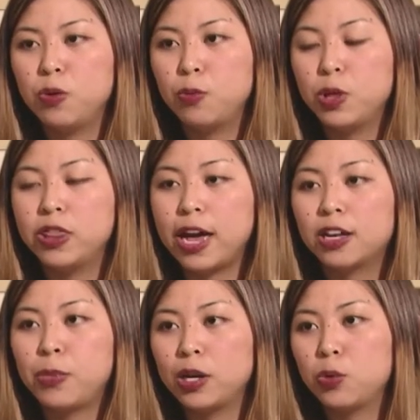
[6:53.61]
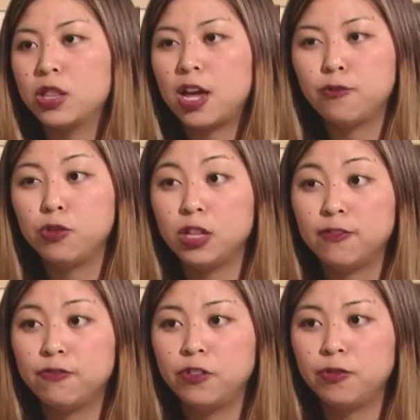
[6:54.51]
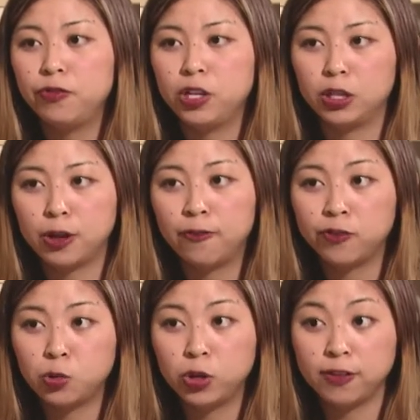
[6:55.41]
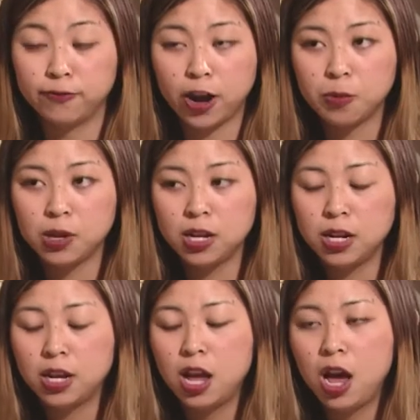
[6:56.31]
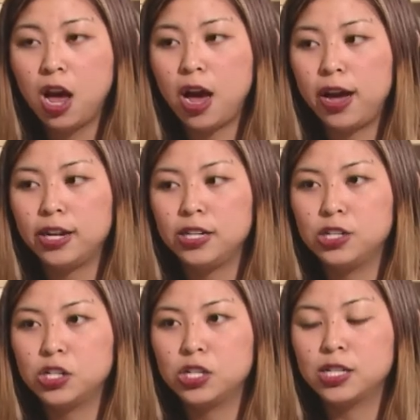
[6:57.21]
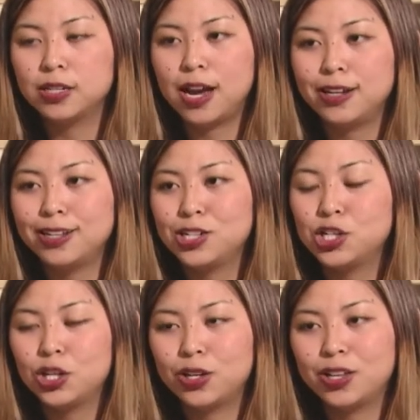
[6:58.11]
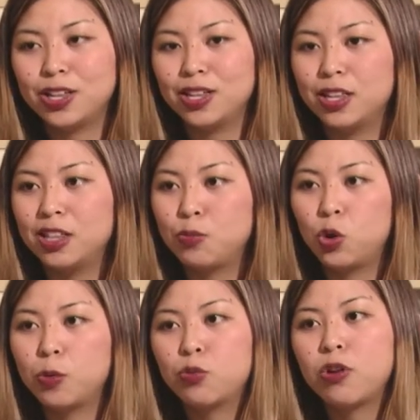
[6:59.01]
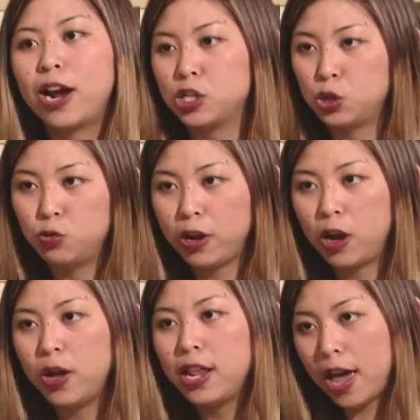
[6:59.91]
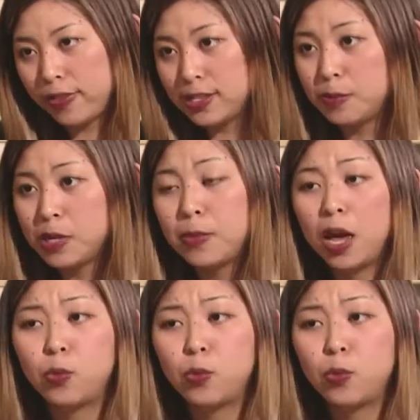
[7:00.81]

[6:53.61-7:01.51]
with that combined with not really feeling comfortable in the environment, I kind of took the more practical route. And at the same time, I